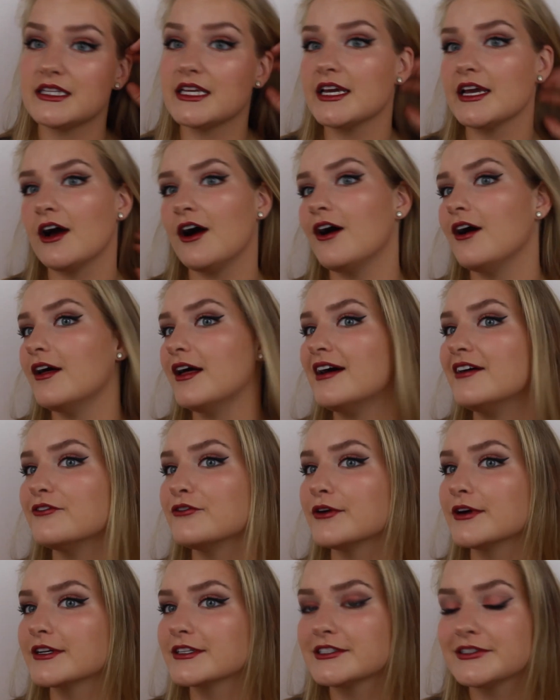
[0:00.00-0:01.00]
They all have
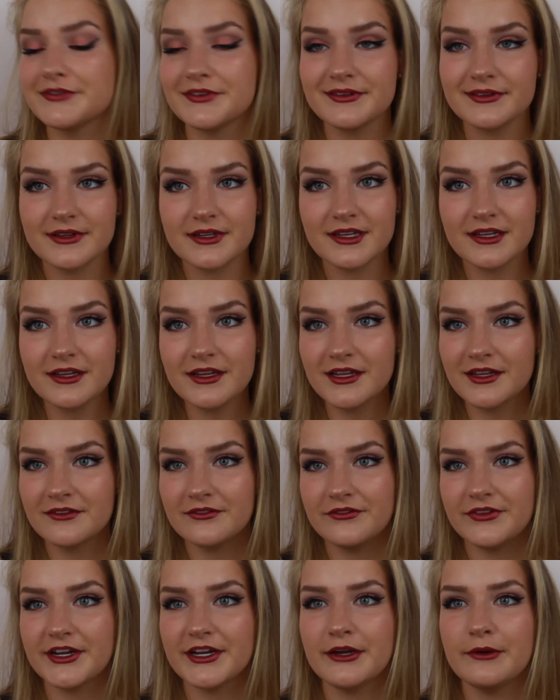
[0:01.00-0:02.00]
worked
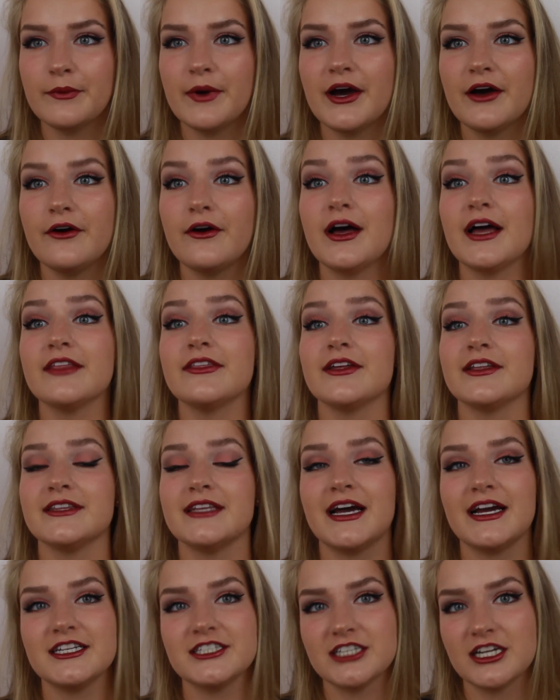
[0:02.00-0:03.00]
very well. I thought
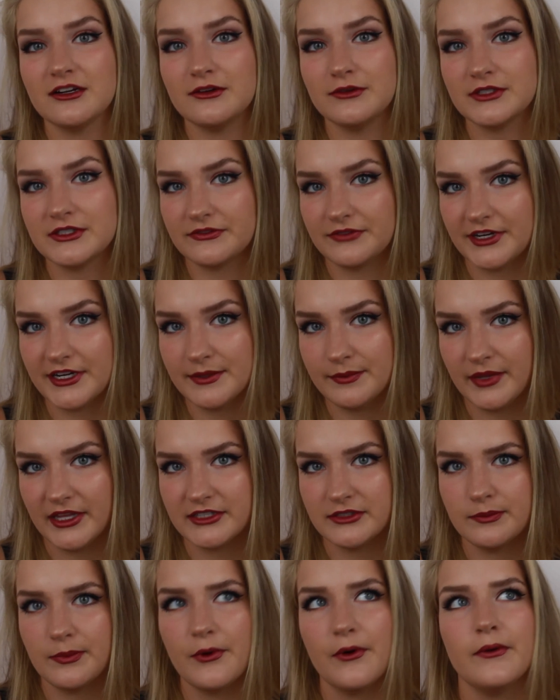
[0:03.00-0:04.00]
the eyeshadow was very
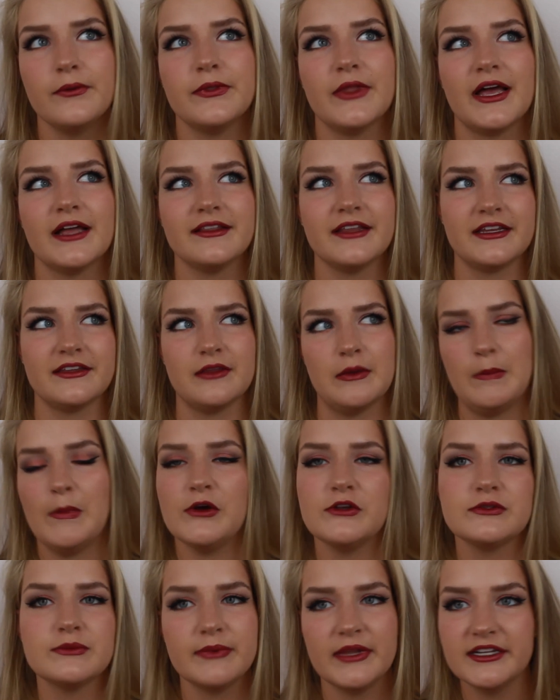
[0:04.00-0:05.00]
blendable, not like the
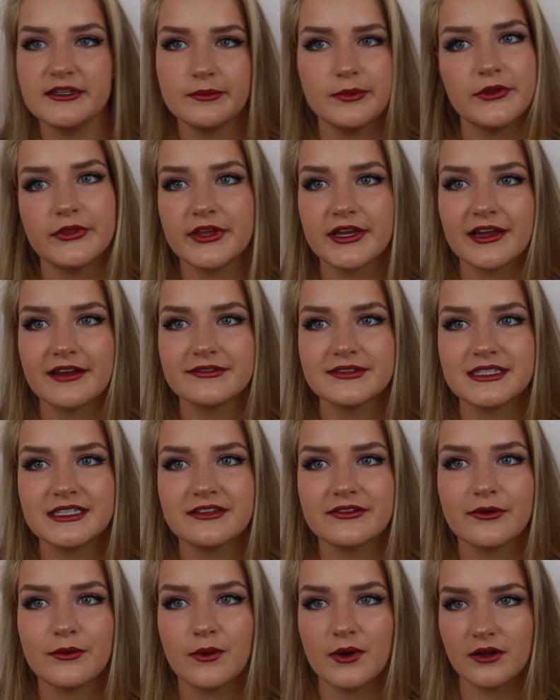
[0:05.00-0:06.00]
most blendable thing I've seen
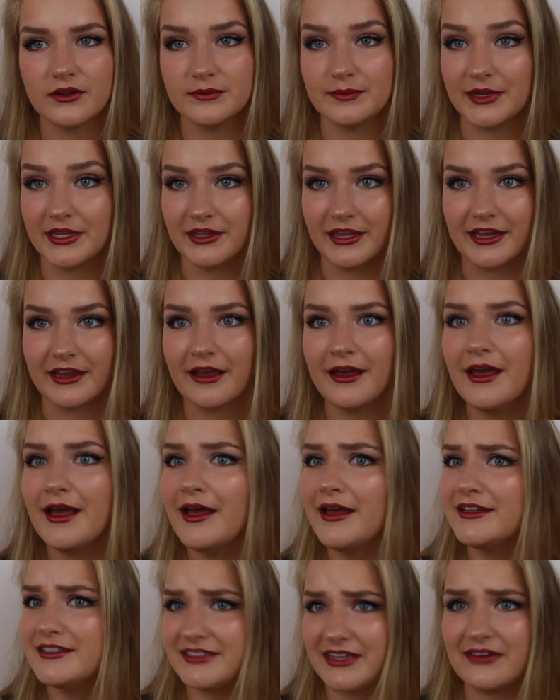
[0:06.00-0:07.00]
in the world, but like
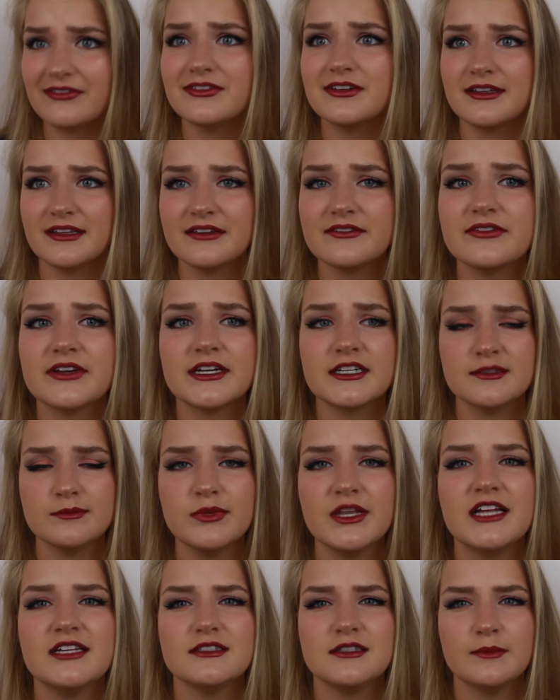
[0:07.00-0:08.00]
definitely very
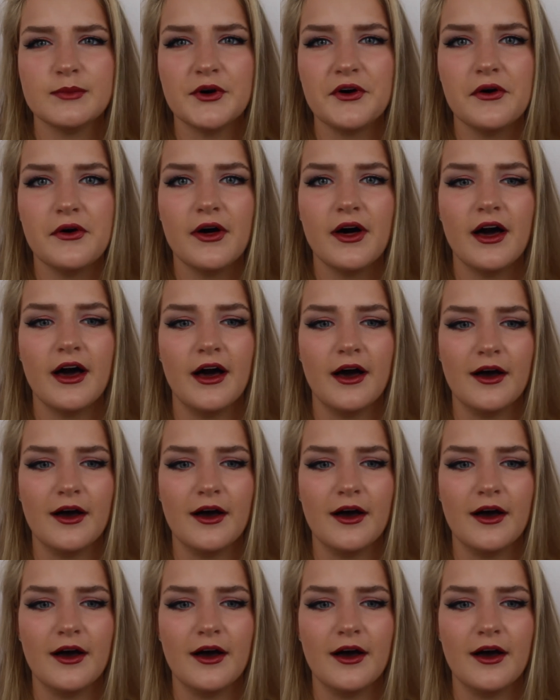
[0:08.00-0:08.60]
blendable.